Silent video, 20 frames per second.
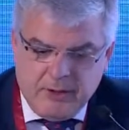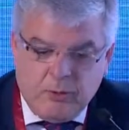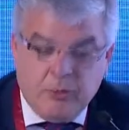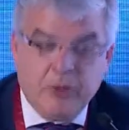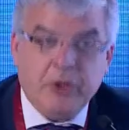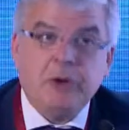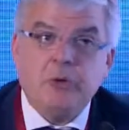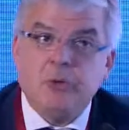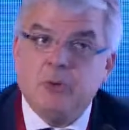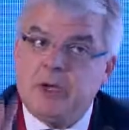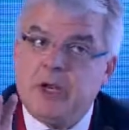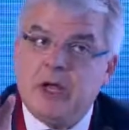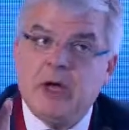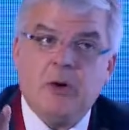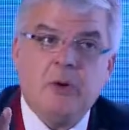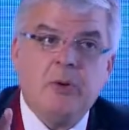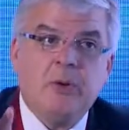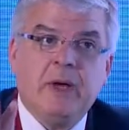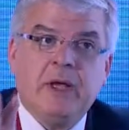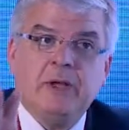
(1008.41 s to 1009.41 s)
We do
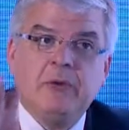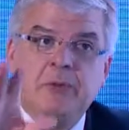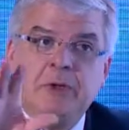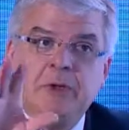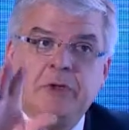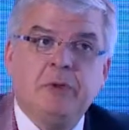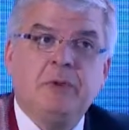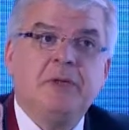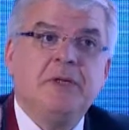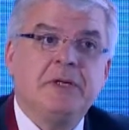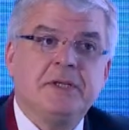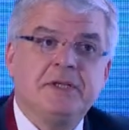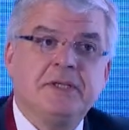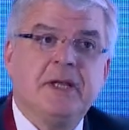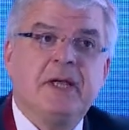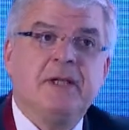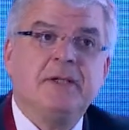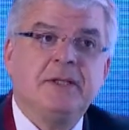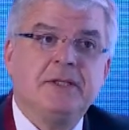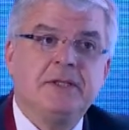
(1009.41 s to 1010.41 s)
know and we do
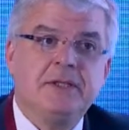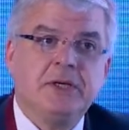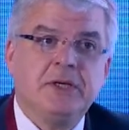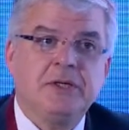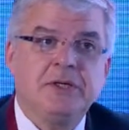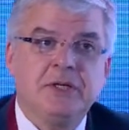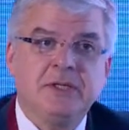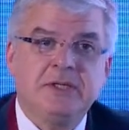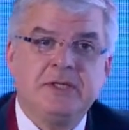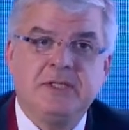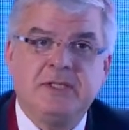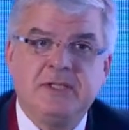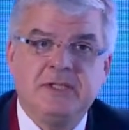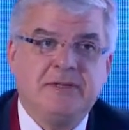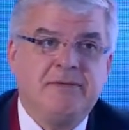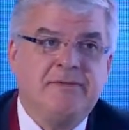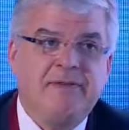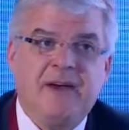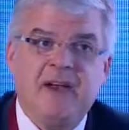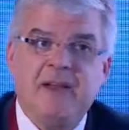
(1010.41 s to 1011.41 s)
understand the surgeons, this is
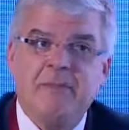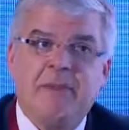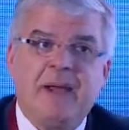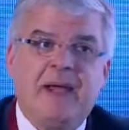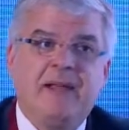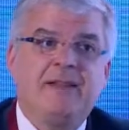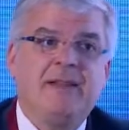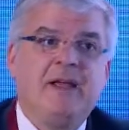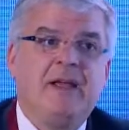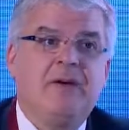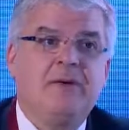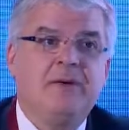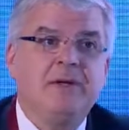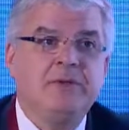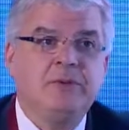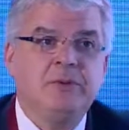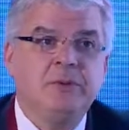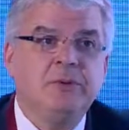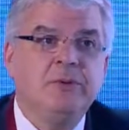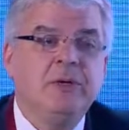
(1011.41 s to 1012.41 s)
a very bad area
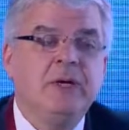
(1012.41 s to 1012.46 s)
to